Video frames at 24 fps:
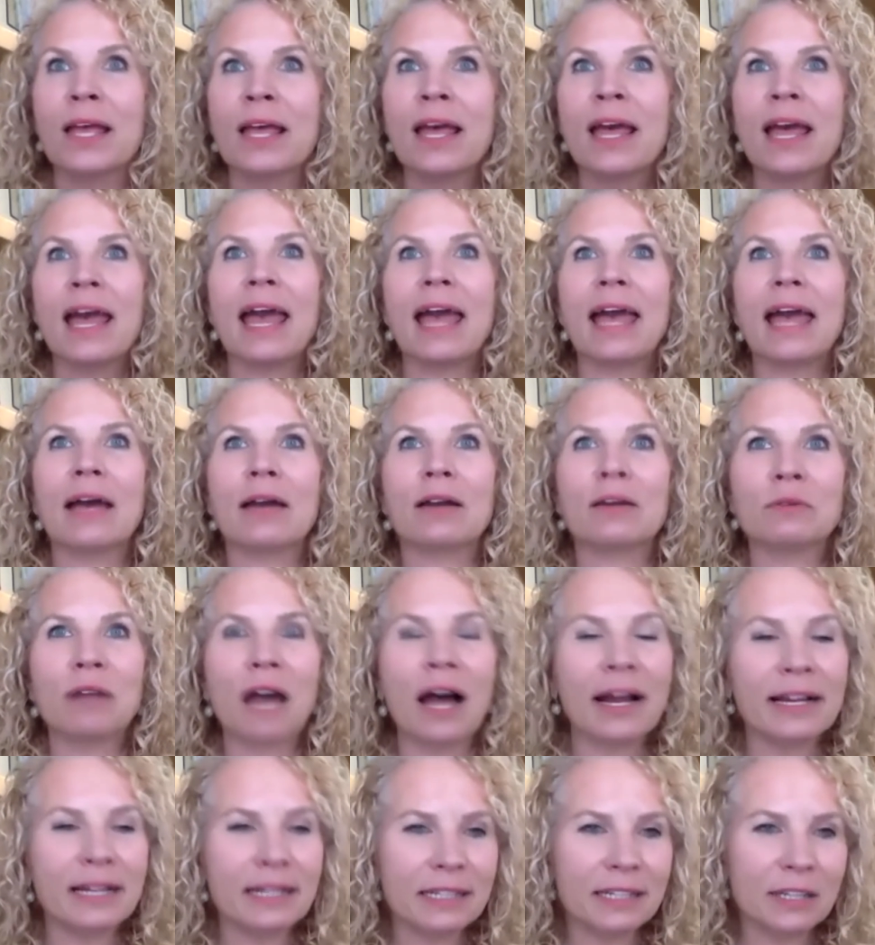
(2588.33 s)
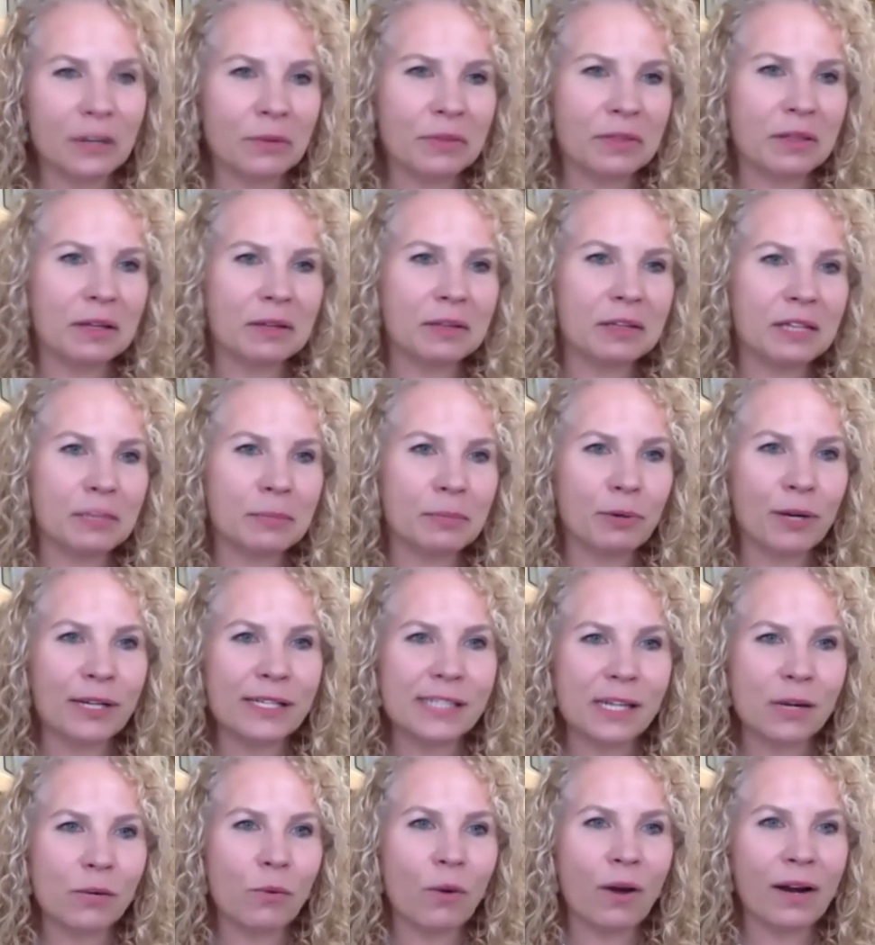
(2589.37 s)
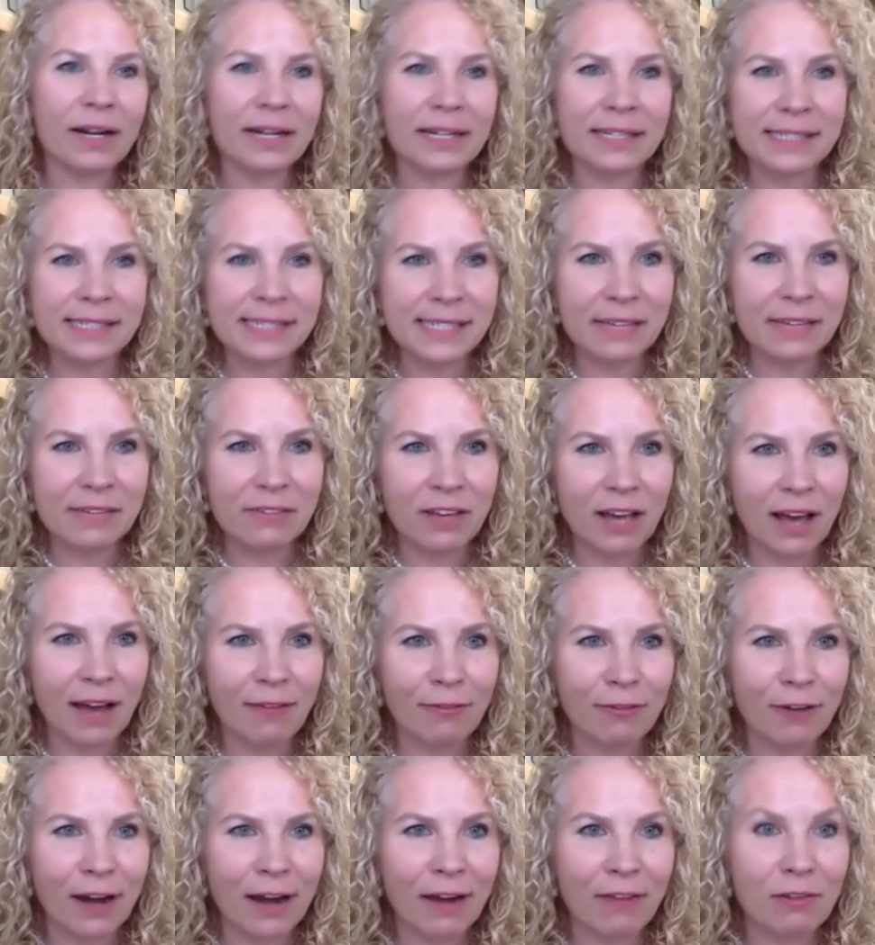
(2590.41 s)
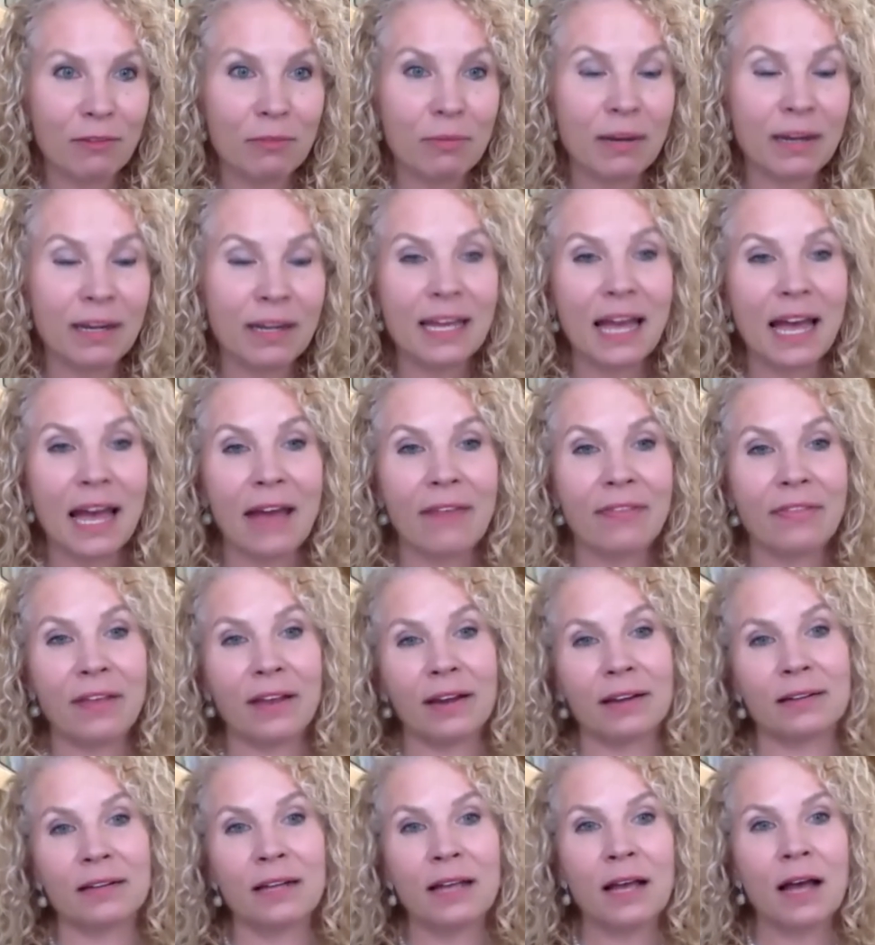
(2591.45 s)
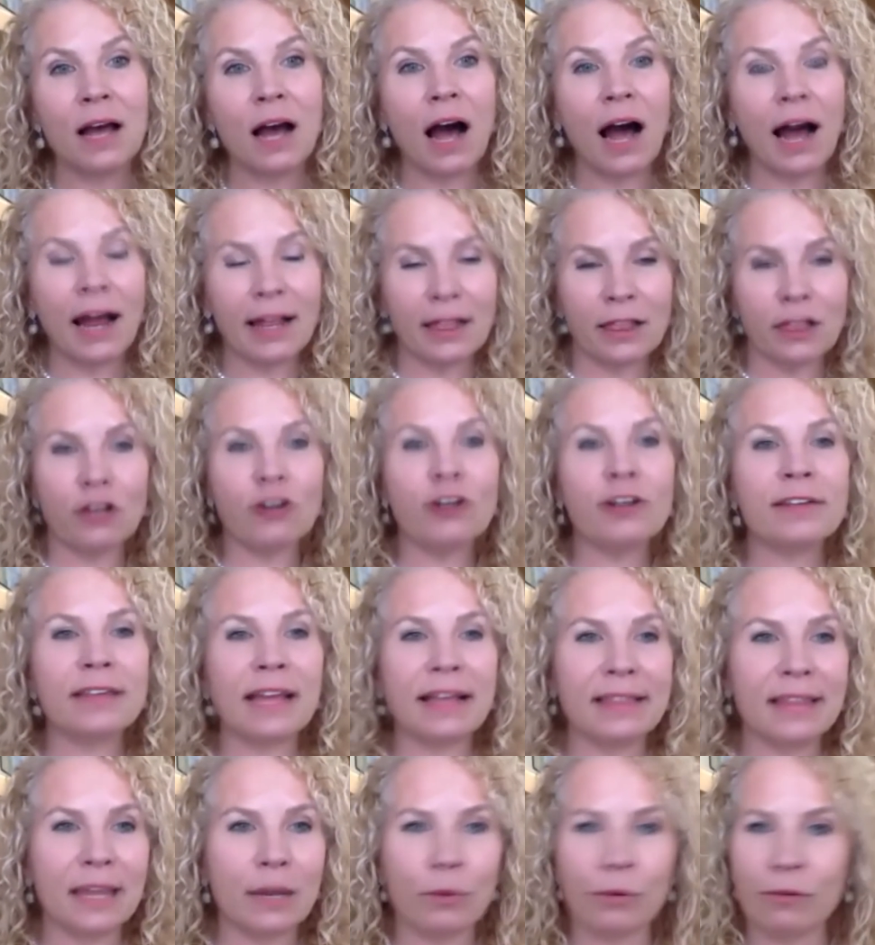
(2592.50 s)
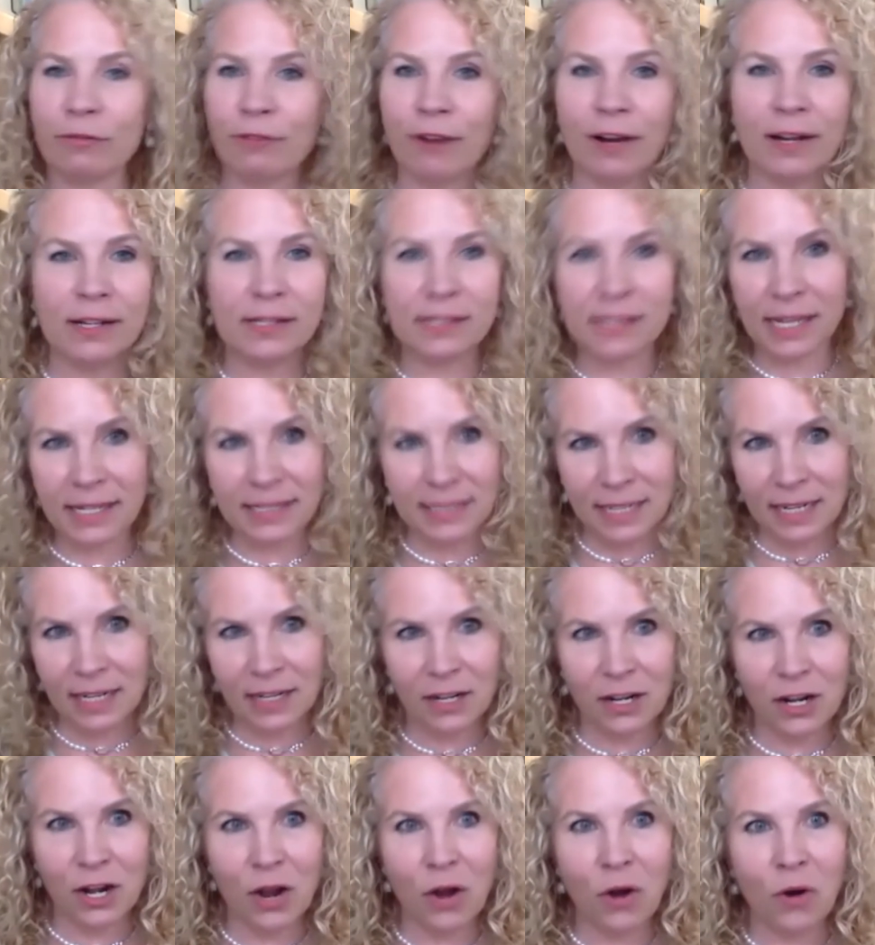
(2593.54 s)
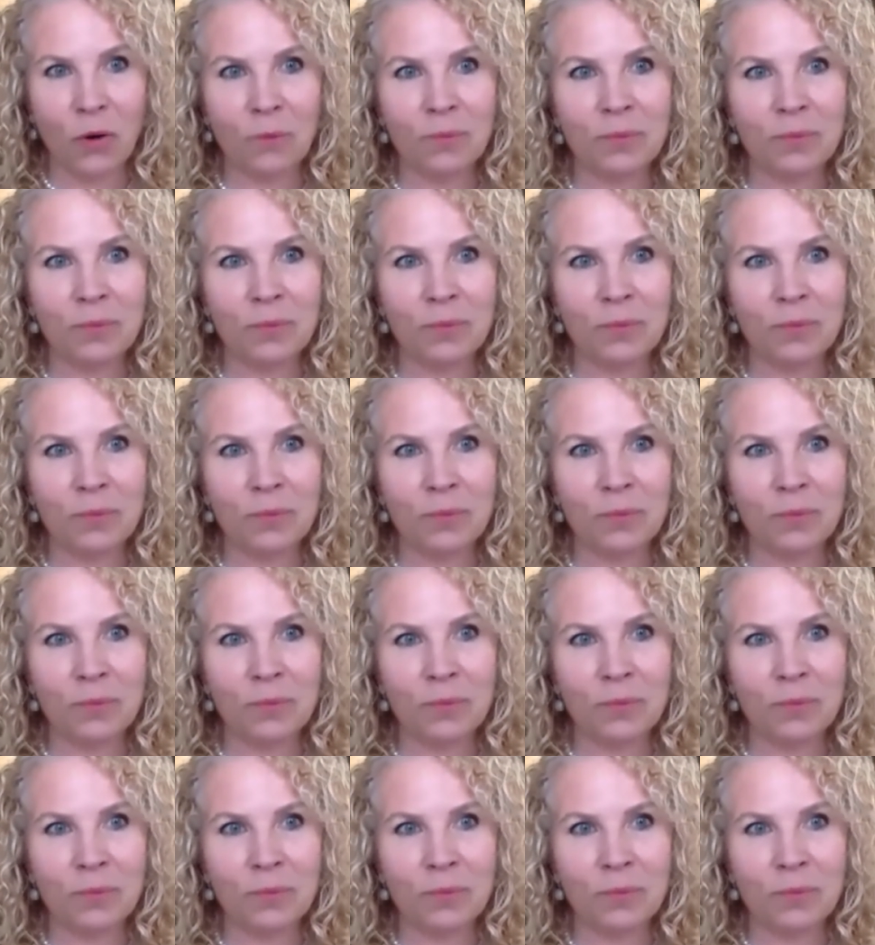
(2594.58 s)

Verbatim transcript: And I, you know, the, the president wanted a CVI for everybody. And then I learned that they were friends. I didn't know.